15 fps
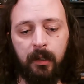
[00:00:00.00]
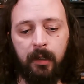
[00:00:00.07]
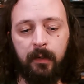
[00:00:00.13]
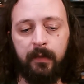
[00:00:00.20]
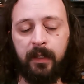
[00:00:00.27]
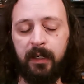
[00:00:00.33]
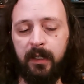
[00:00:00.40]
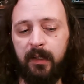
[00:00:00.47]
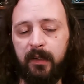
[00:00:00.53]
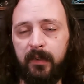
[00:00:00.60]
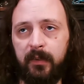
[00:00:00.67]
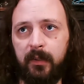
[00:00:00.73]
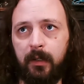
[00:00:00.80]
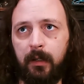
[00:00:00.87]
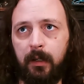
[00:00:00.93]
that
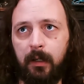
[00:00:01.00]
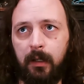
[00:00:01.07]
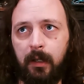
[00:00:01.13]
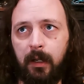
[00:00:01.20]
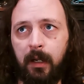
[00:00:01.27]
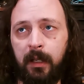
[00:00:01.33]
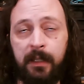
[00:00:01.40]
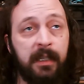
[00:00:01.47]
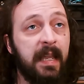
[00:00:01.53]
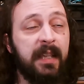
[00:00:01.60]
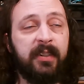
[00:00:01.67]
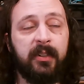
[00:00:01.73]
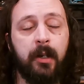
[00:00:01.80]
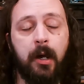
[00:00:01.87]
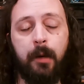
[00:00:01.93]
is a
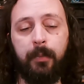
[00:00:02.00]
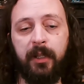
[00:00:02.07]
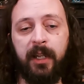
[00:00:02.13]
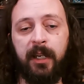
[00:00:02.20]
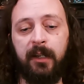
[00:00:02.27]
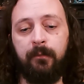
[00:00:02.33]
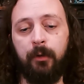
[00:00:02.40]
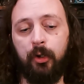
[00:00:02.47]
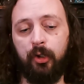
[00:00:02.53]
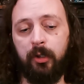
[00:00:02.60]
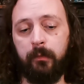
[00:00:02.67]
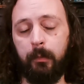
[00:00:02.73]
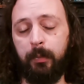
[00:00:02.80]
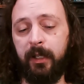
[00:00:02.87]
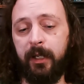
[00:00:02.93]
less complicated version
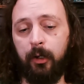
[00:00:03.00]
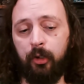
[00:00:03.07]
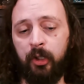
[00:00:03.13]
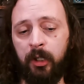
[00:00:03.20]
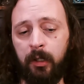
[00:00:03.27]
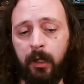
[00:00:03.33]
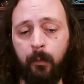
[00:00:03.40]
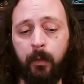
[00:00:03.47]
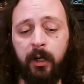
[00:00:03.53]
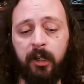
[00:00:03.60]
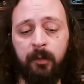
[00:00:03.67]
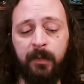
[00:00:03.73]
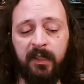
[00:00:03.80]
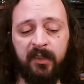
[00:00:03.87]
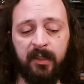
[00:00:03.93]
of a player sheet. I want it
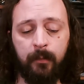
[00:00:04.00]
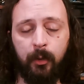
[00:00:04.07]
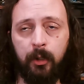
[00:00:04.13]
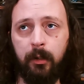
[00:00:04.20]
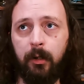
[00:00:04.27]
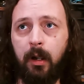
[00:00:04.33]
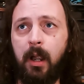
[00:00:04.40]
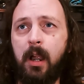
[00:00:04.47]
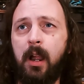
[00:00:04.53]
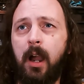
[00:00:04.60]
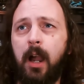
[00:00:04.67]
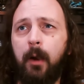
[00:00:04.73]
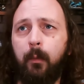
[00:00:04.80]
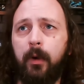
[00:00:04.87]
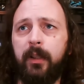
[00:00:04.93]
to be similar.
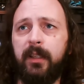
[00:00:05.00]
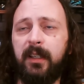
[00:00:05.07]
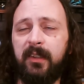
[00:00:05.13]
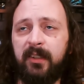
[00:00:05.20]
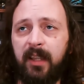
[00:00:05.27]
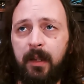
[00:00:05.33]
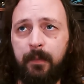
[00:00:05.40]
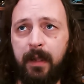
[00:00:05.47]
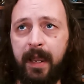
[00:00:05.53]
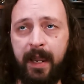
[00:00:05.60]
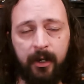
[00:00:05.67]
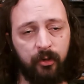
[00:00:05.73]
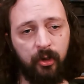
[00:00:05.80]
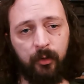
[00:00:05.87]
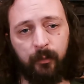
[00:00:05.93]
I want the same
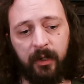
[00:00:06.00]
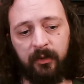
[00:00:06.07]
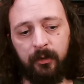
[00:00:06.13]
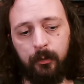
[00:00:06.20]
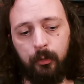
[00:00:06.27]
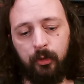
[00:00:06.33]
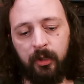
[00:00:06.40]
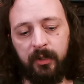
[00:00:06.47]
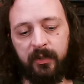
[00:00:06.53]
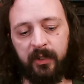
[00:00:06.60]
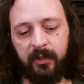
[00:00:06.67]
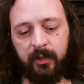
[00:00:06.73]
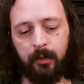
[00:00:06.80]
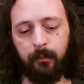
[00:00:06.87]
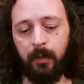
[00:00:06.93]
action resolution
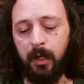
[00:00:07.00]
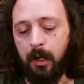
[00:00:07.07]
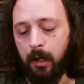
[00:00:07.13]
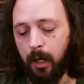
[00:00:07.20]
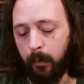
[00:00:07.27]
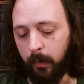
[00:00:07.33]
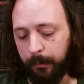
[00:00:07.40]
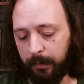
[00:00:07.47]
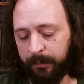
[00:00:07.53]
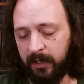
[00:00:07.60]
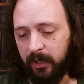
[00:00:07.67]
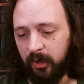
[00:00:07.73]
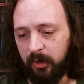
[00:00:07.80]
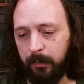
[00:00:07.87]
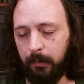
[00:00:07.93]
system. I want my
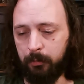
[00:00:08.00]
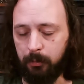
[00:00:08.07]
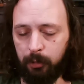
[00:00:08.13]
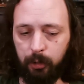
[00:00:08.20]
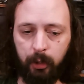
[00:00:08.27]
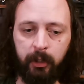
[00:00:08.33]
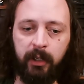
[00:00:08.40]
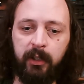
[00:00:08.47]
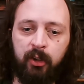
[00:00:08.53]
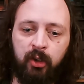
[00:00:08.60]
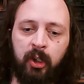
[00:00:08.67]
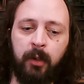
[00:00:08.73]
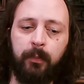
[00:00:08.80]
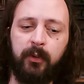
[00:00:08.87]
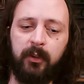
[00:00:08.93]
players to be able to look at the
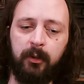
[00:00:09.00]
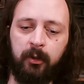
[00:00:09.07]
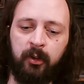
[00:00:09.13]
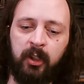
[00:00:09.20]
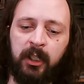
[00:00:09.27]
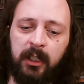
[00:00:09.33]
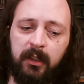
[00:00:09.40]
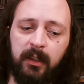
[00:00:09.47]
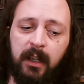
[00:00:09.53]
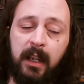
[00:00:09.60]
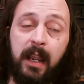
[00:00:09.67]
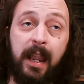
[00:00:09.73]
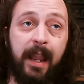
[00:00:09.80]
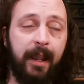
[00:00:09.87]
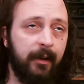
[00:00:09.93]
ship's sheet
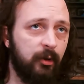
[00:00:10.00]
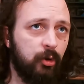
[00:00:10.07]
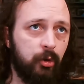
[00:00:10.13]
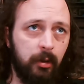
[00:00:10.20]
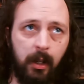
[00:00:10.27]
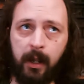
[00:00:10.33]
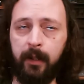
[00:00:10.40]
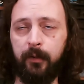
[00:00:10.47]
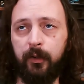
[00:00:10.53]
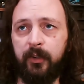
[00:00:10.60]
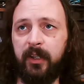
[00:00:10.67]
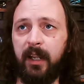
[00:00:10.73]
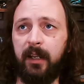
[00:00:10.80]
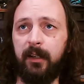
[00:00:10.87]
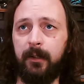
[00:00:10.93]
and understand it,